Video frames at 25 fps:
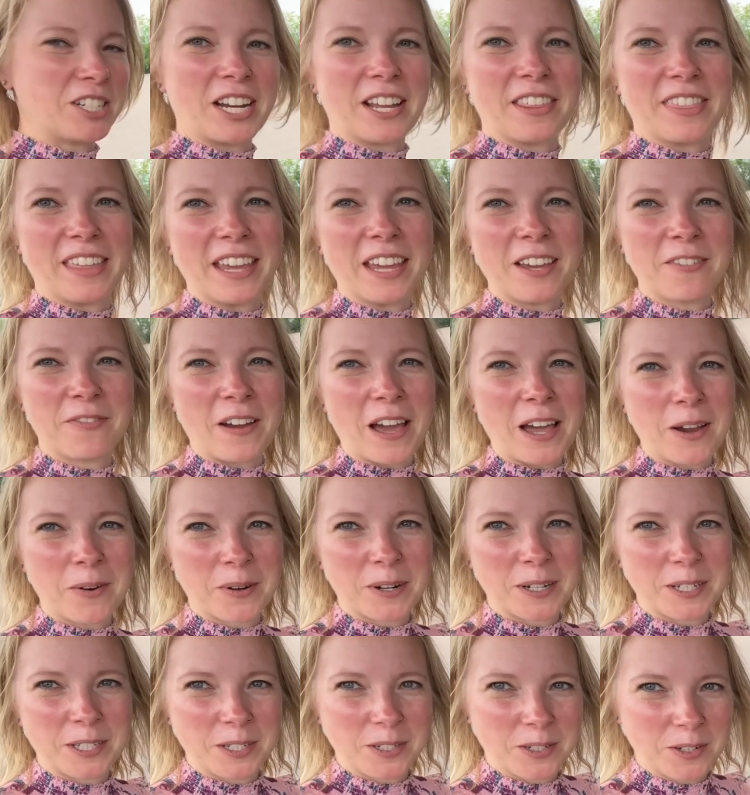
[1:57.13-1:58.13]
I think if I
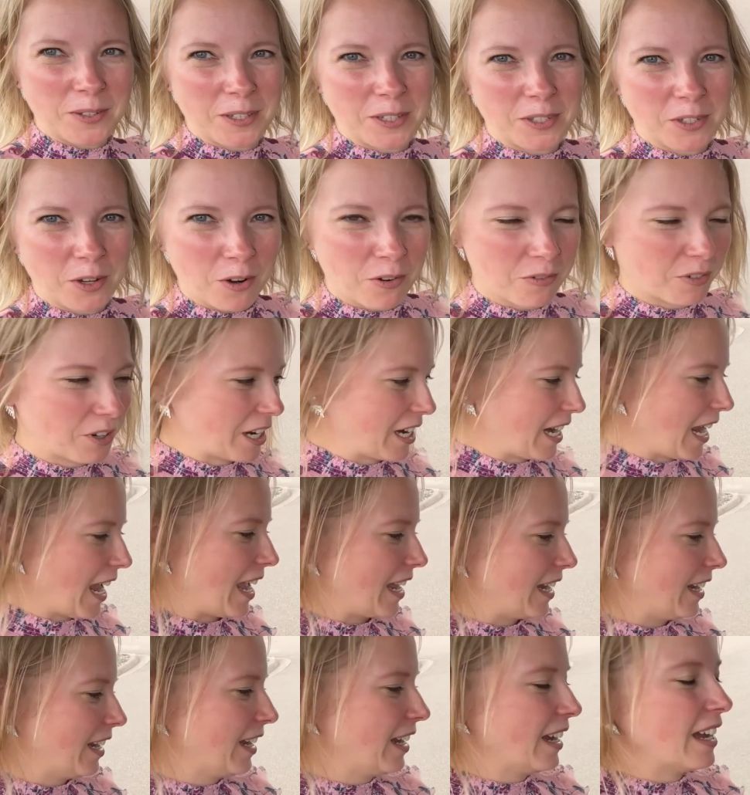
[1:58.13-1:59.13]
were to do this over
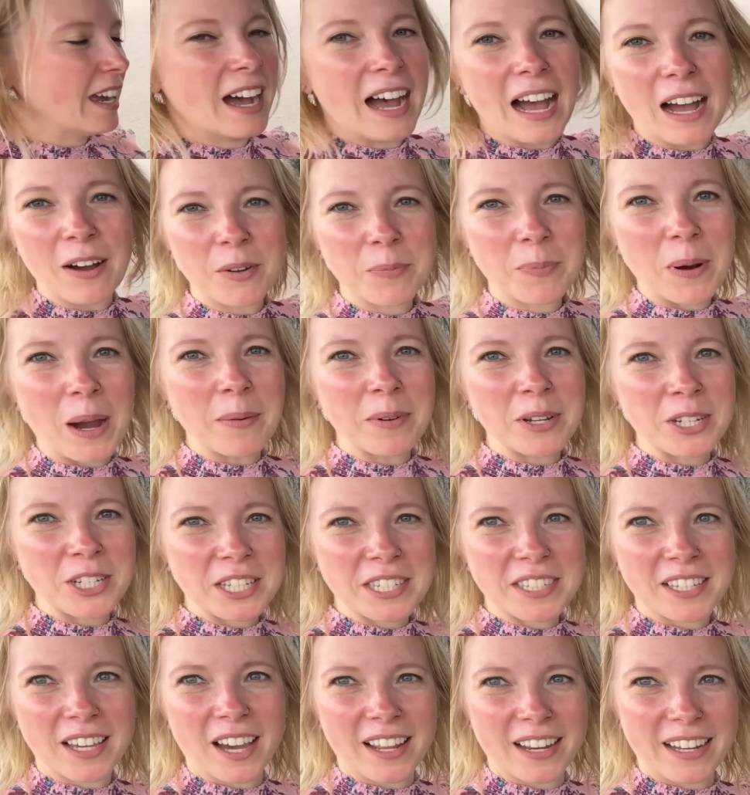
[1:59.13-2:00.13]
again, I would probably
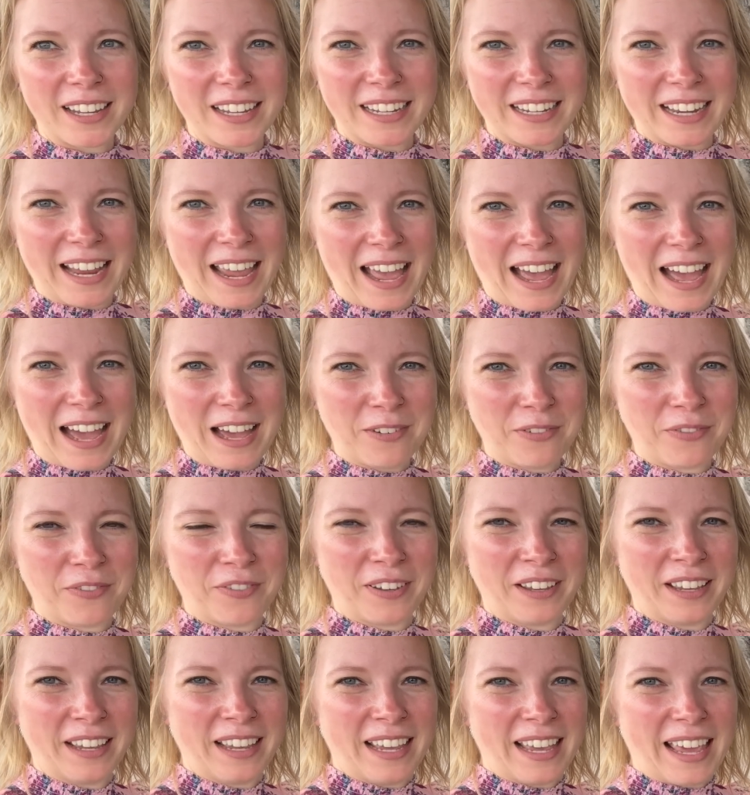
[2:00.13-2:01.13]
just cut it in half
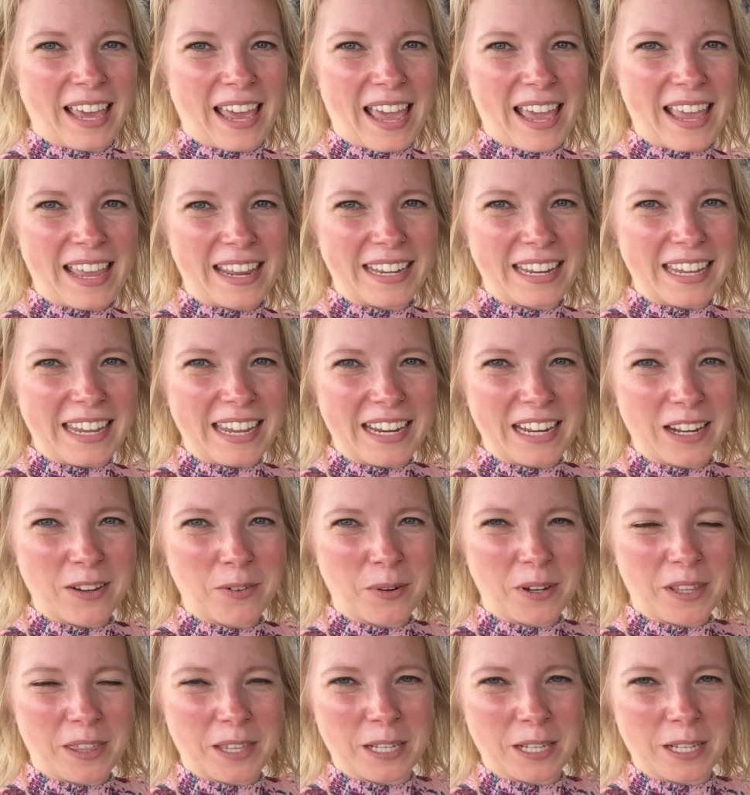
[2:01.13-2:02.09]
and eat it with a